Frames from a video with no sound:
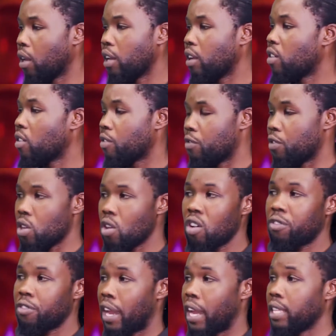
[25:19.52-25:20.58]
a lot of
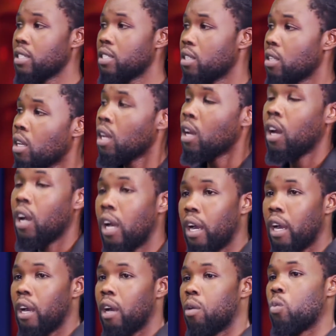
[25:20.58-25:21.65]
your fans,
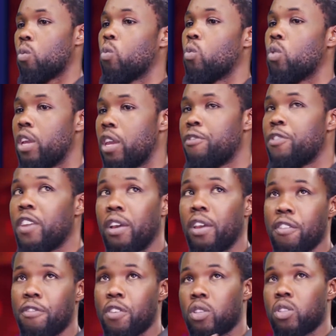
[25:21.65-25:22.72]
if
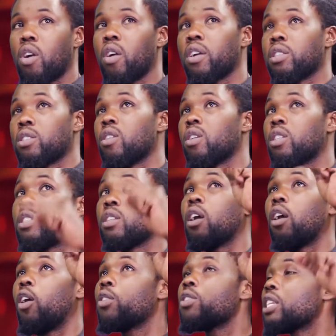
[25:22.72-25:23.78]
your song is not
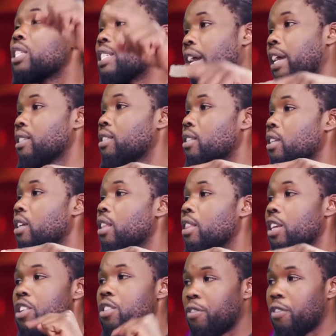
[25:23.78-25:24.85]
on the charts,
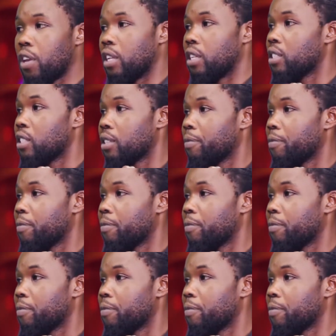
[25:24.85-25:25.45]
then you're finished.